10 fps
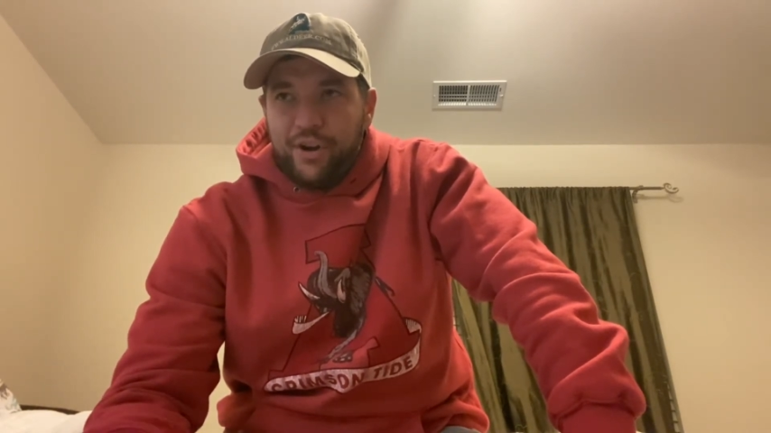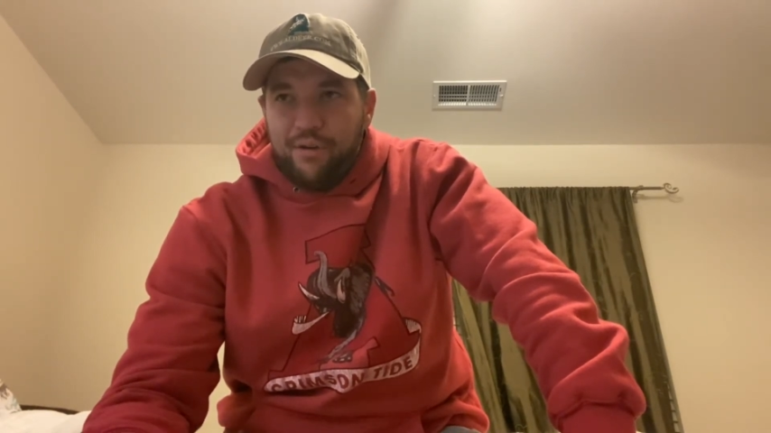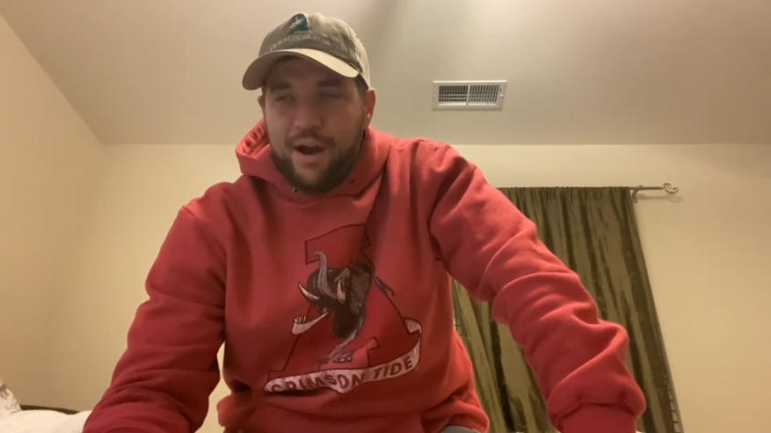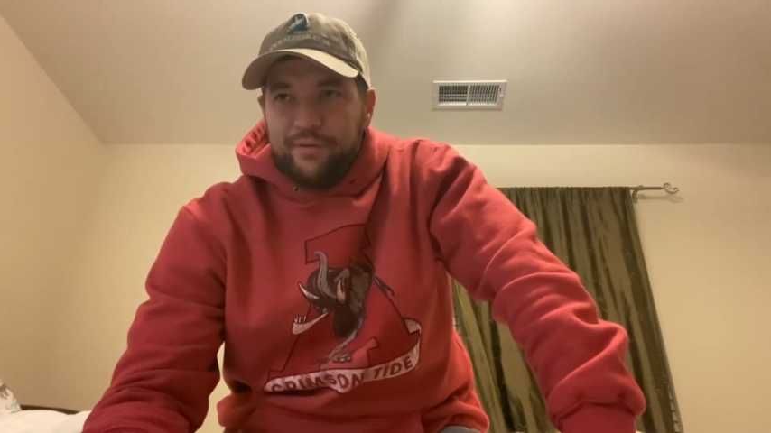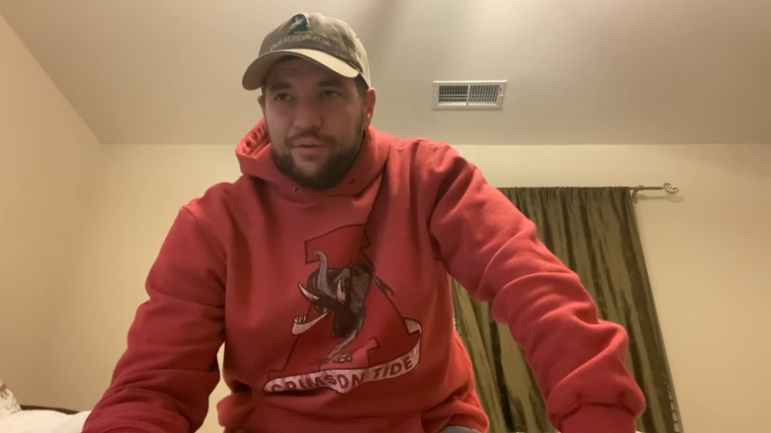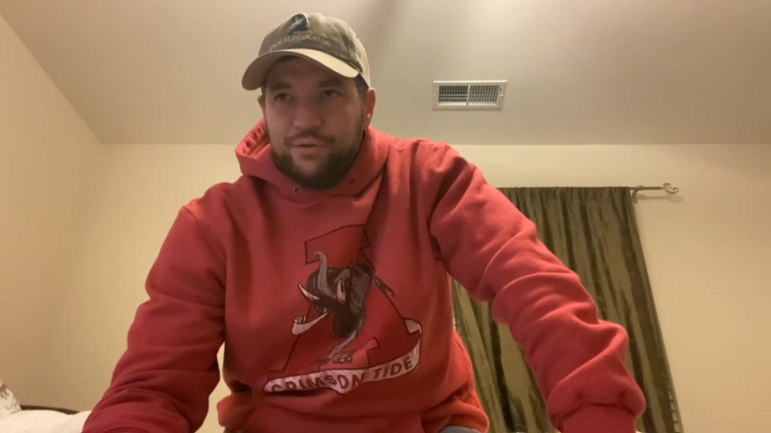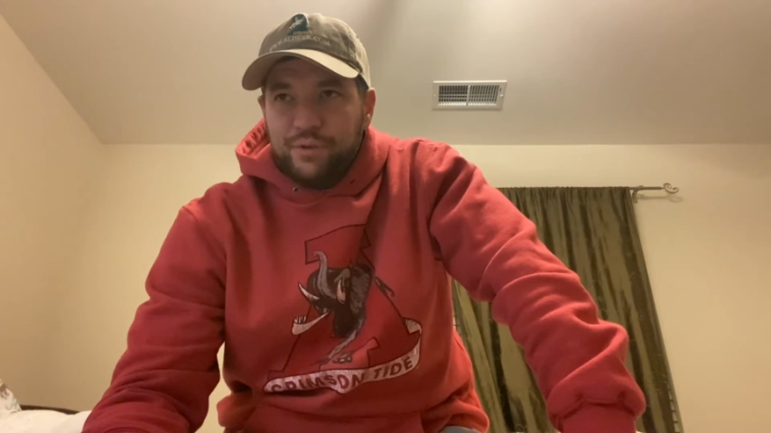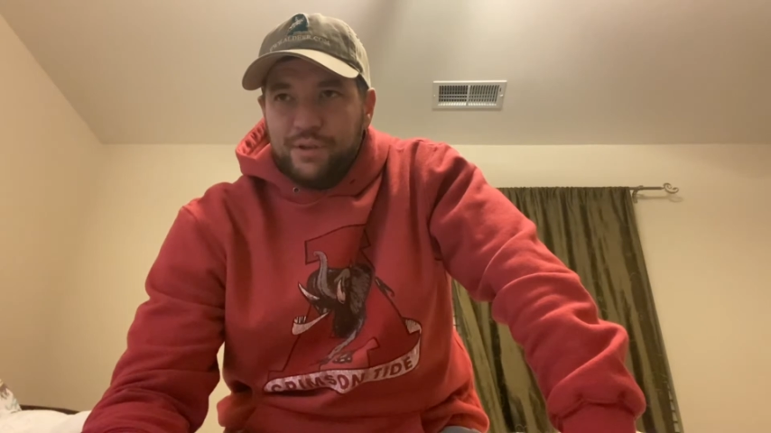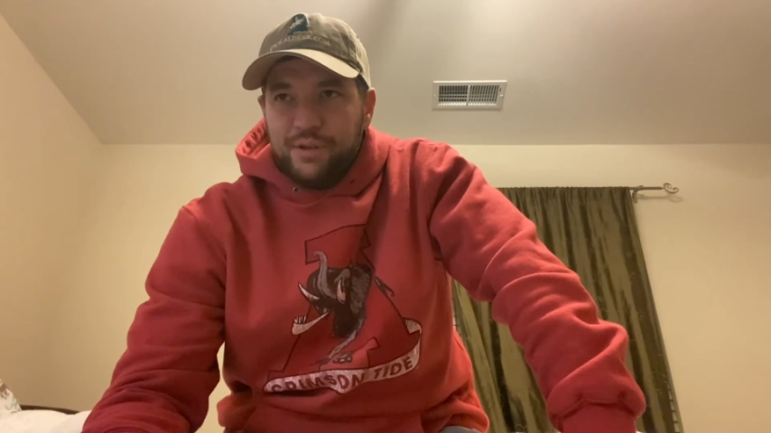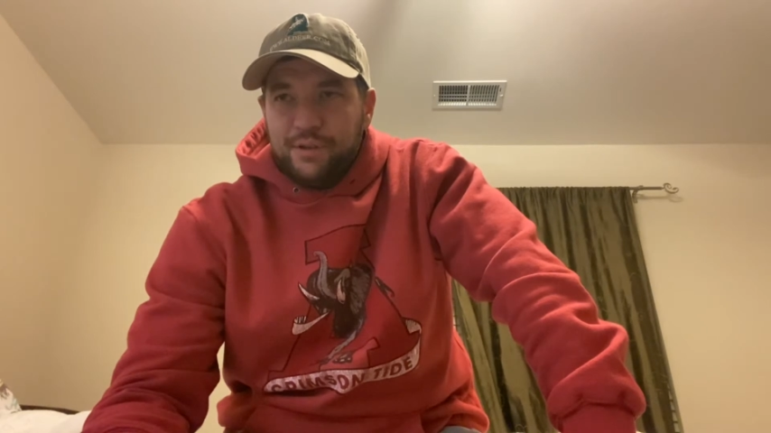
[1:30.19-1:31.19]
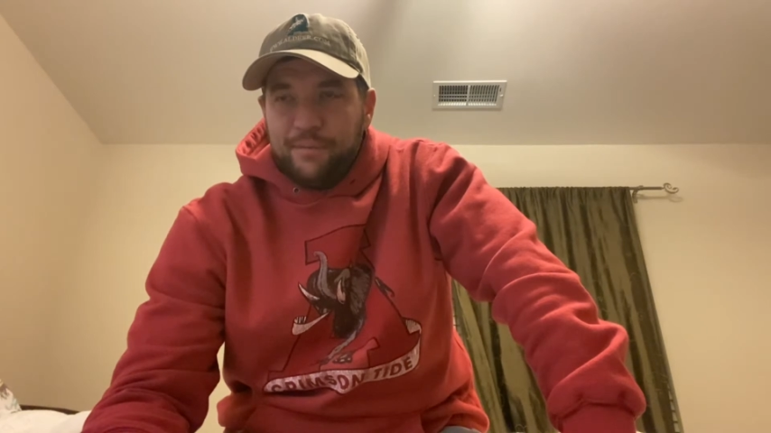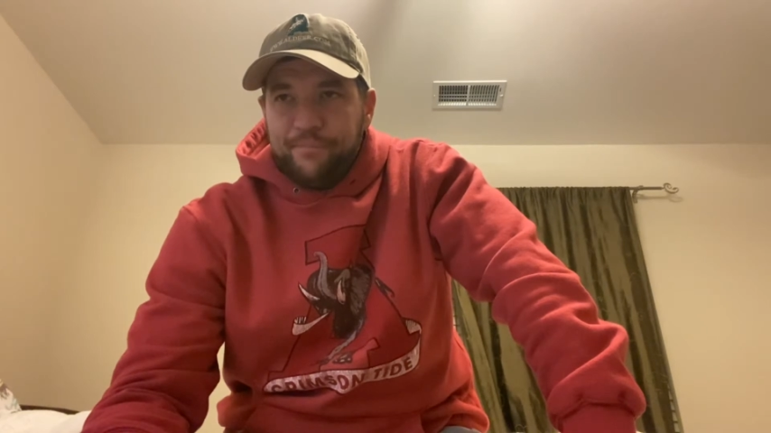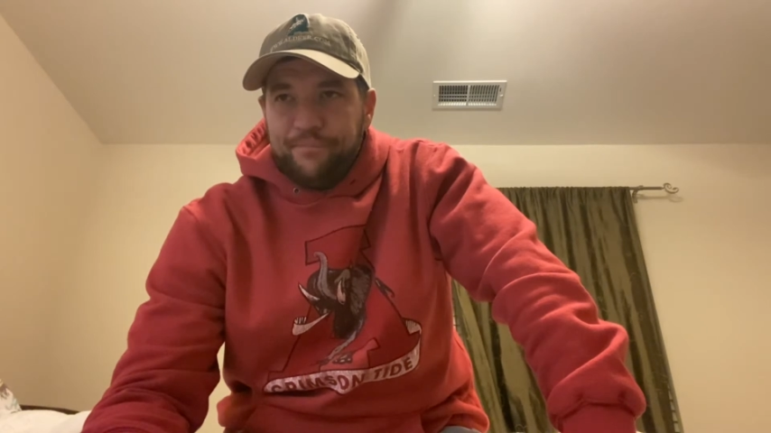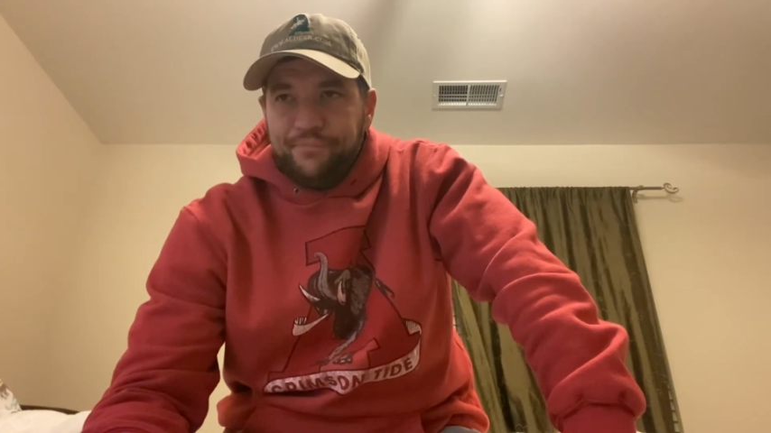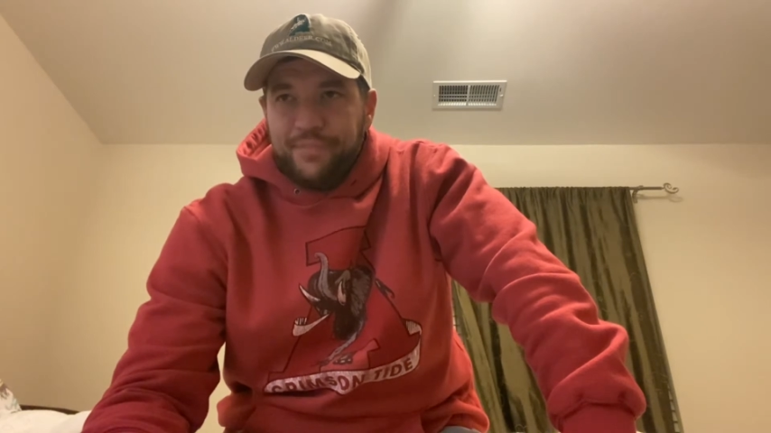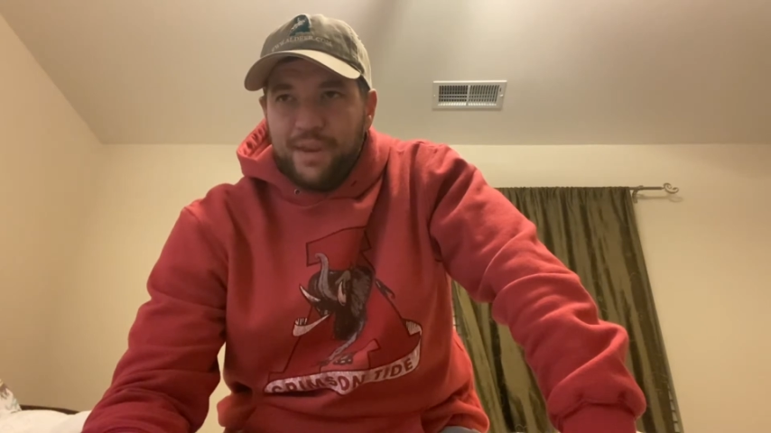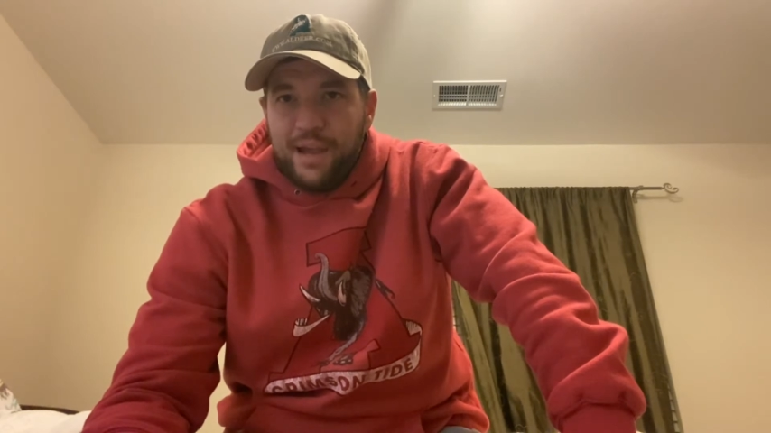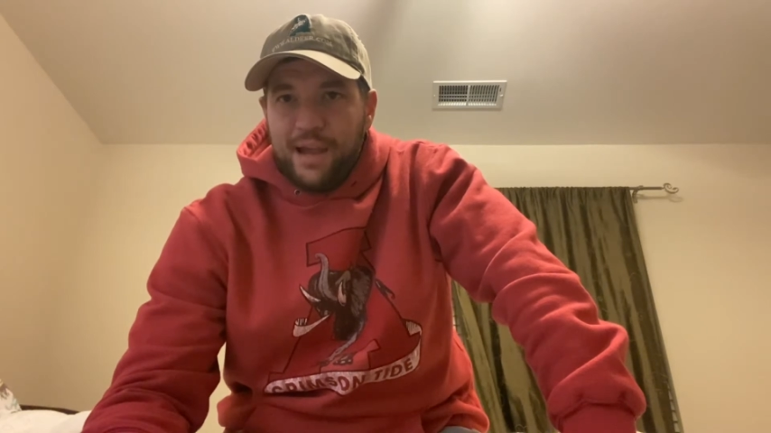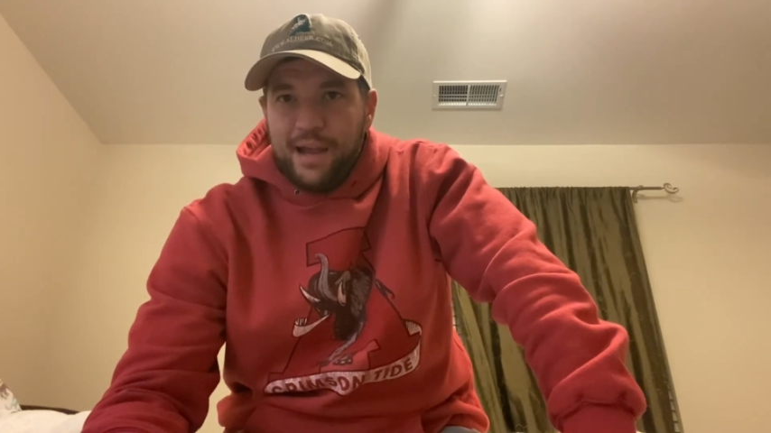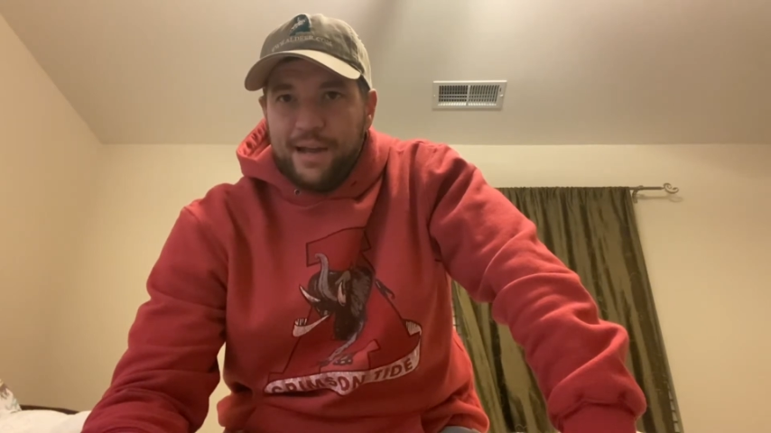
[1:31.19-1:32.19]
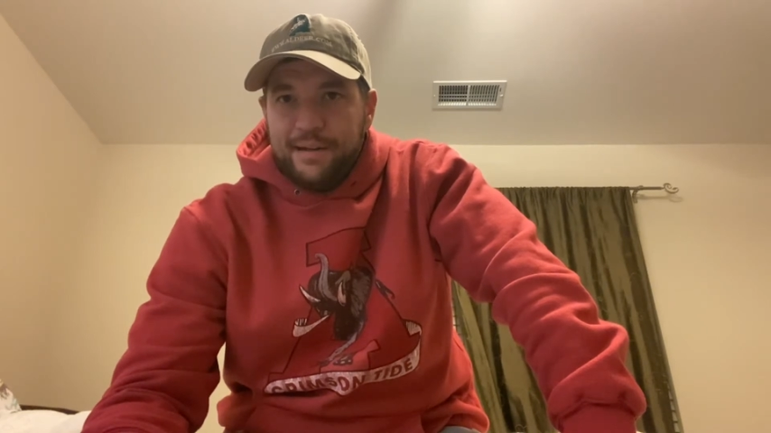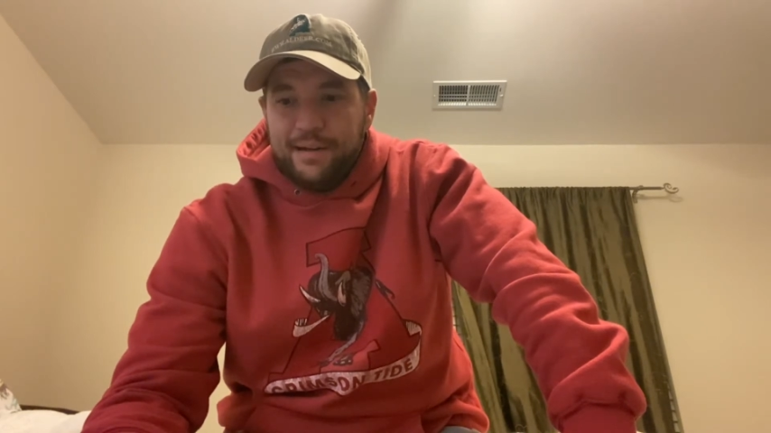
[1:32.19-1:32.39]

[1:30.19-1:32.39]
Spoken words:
rifles with it. And